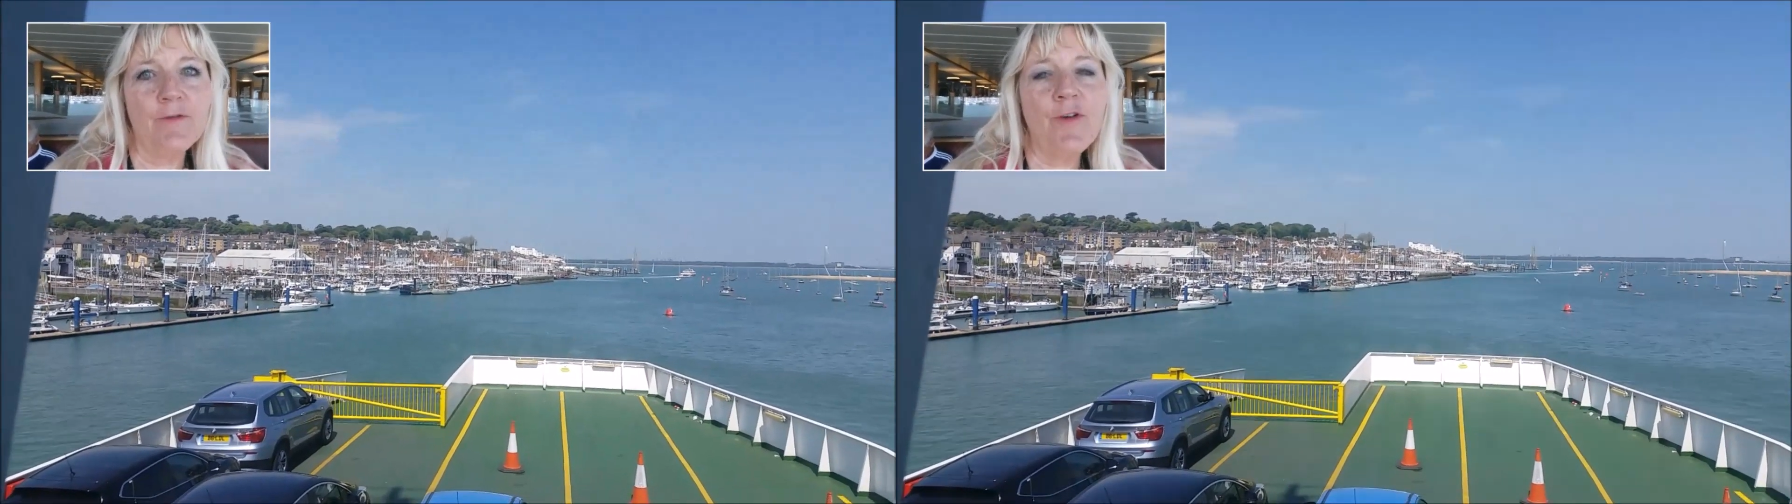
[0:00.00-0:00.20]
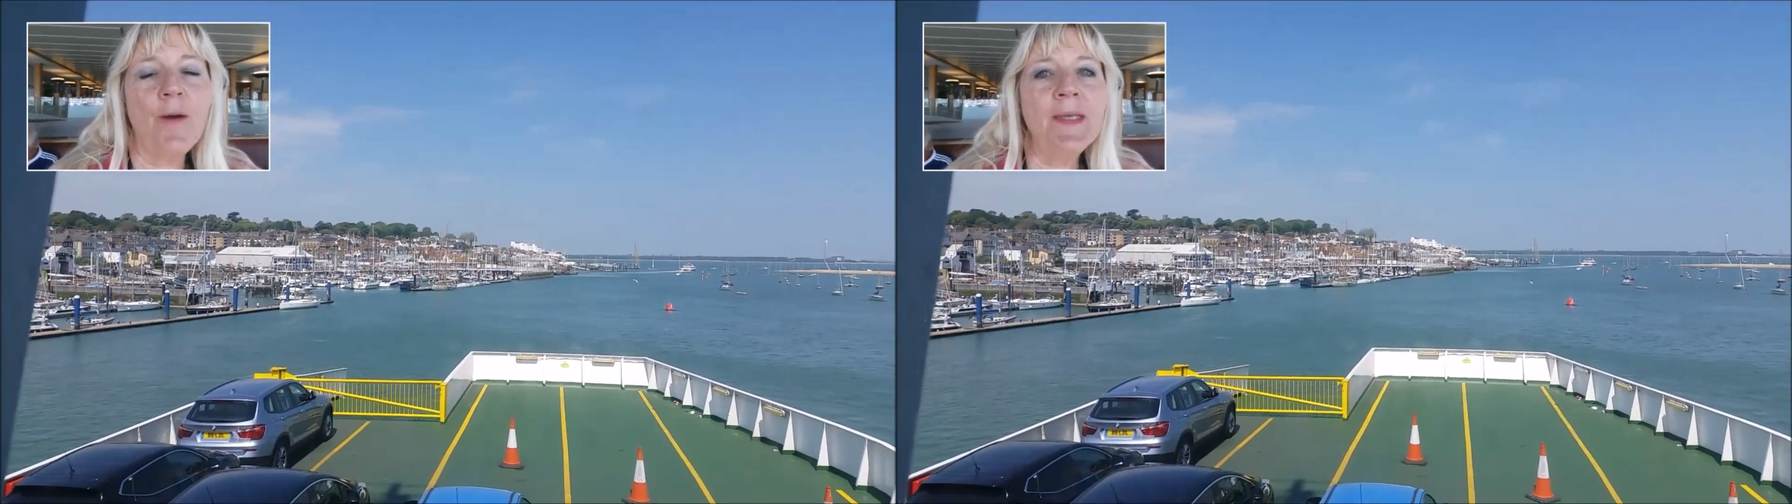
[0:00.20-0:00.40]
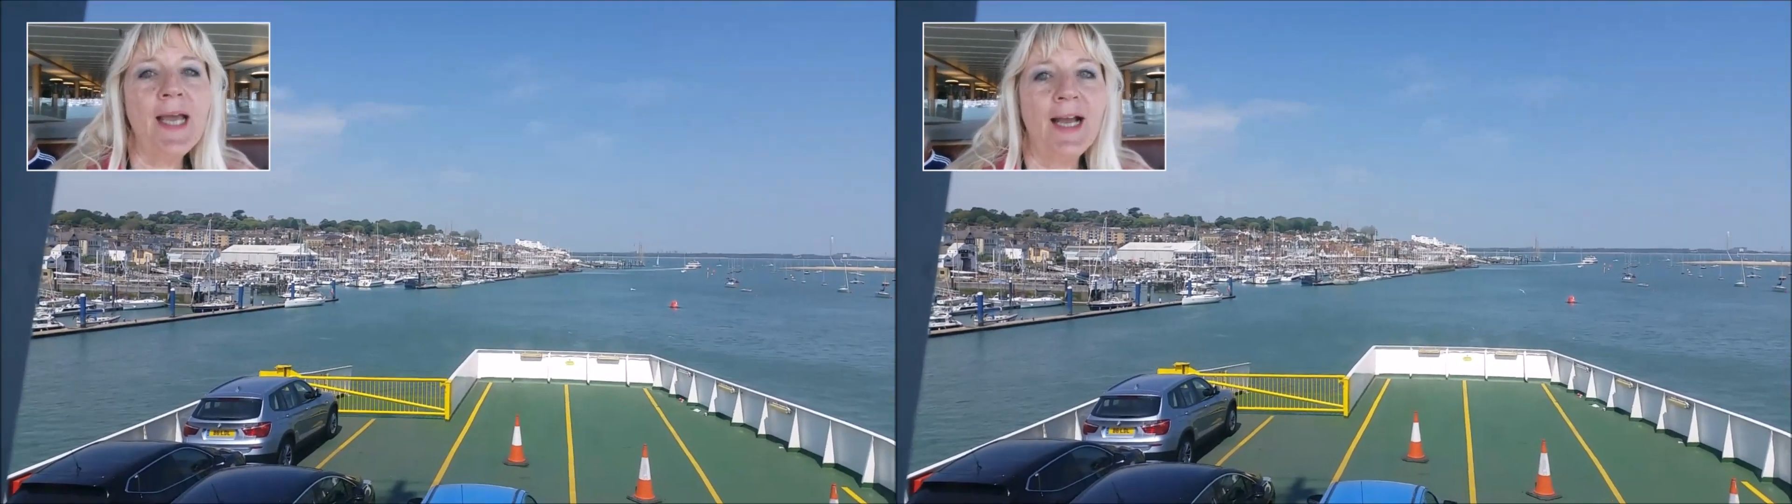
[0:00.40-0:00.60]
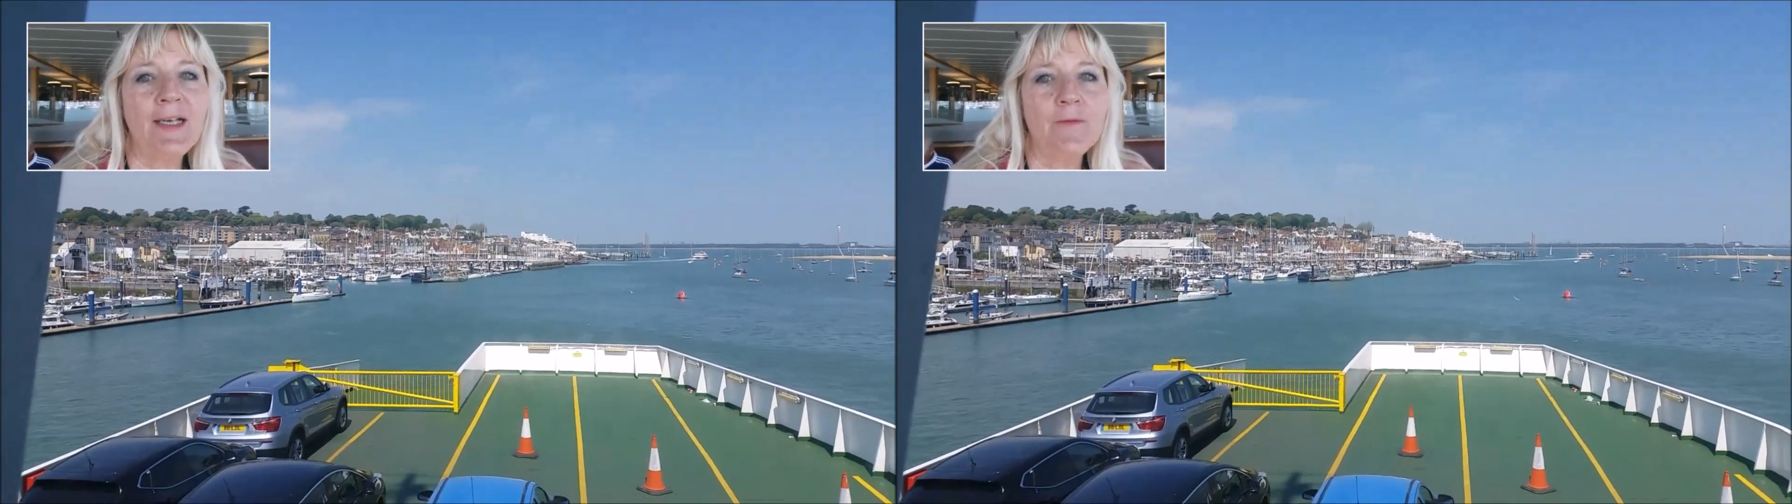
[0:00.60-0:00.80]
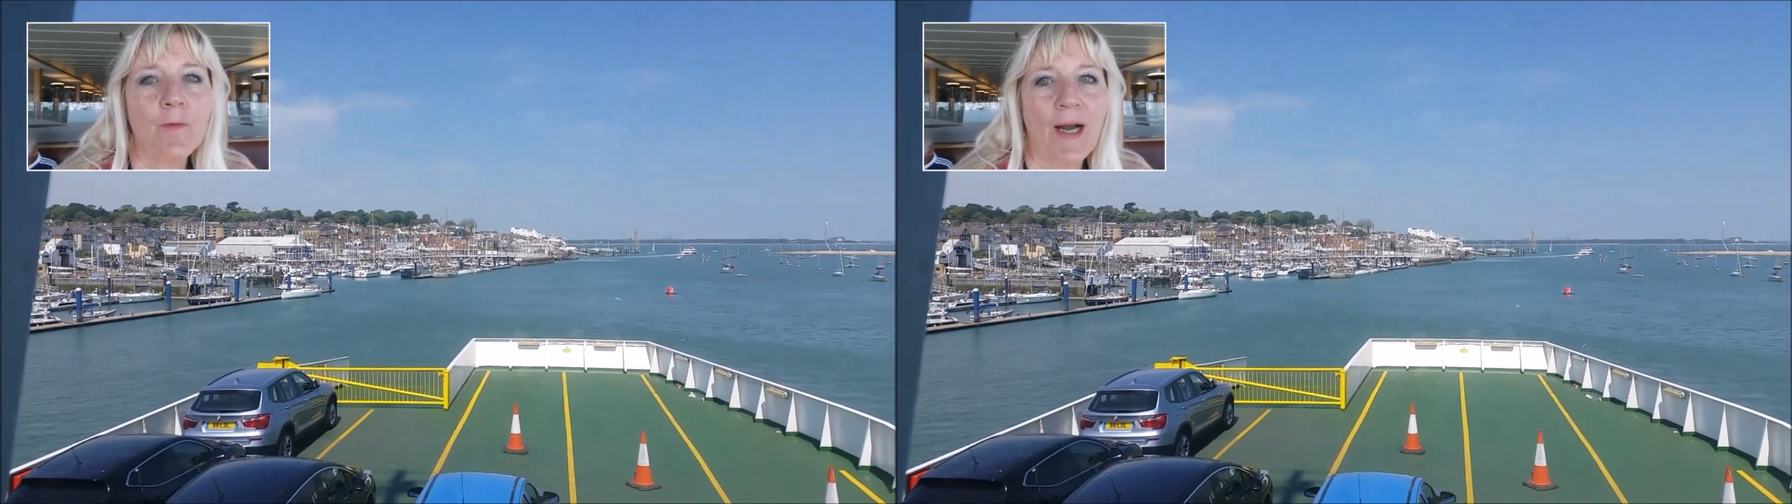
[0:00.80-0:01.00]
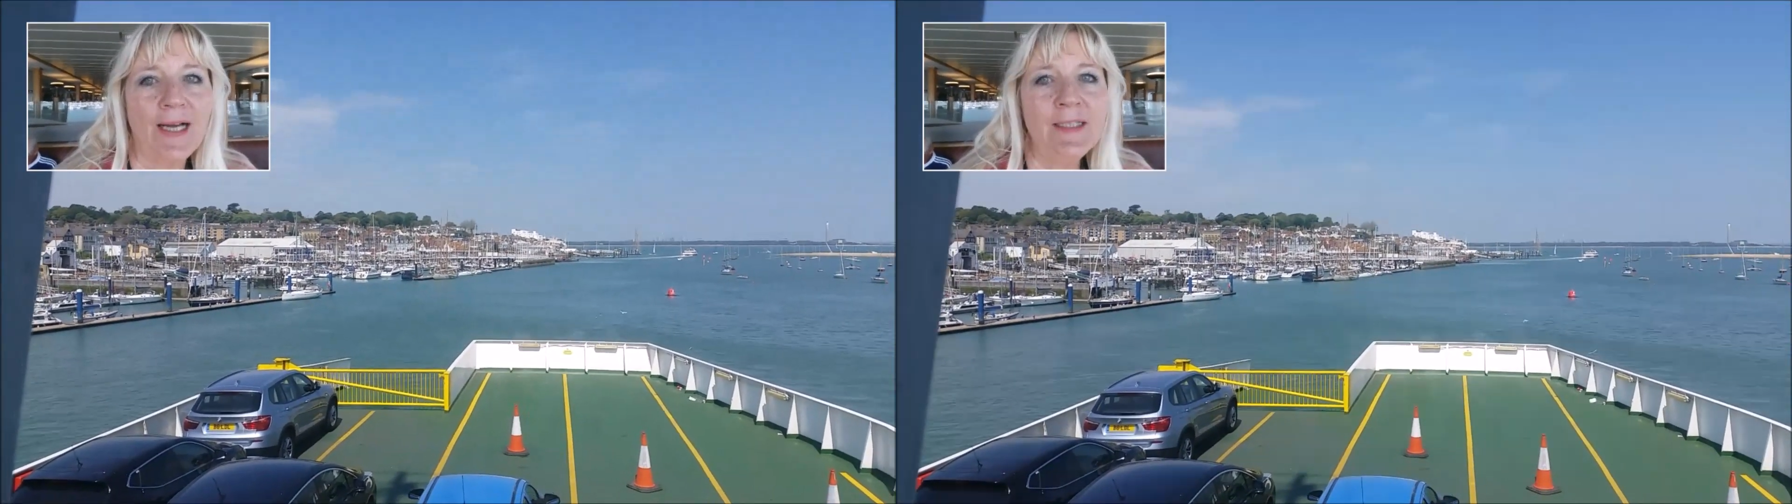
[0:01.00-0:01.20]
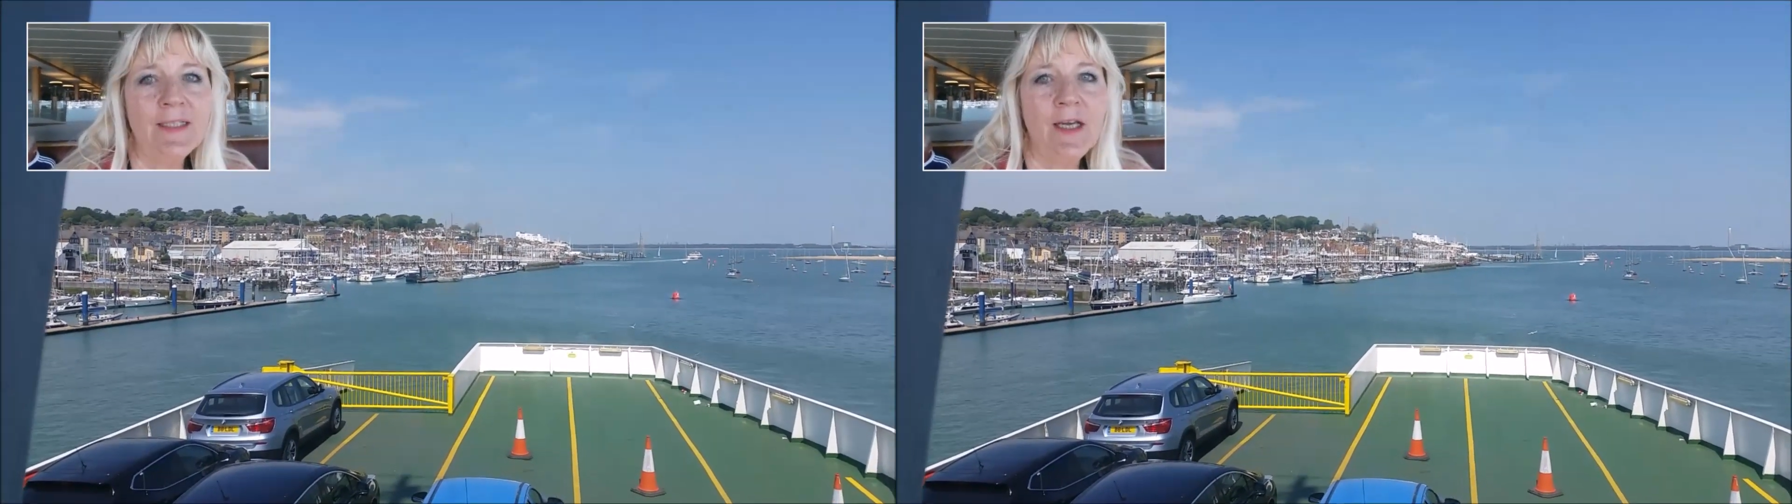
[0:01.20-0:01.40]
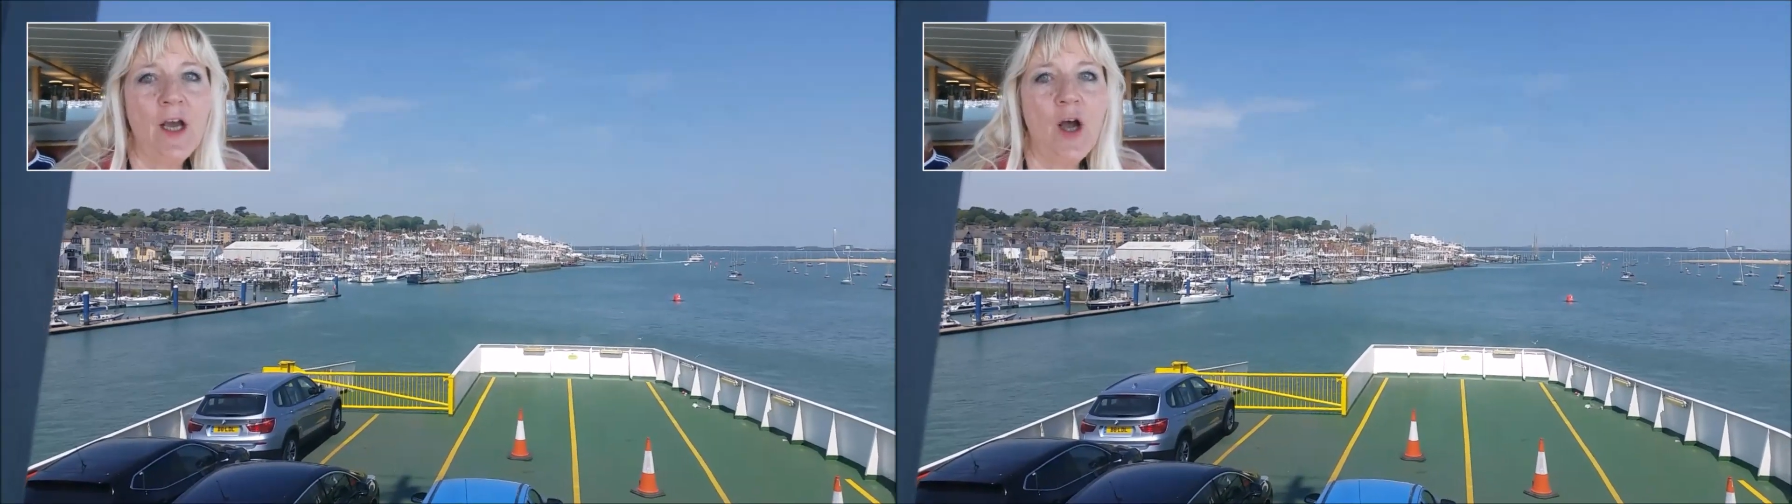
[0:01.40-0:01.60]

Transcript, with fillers: from the Isle of Wight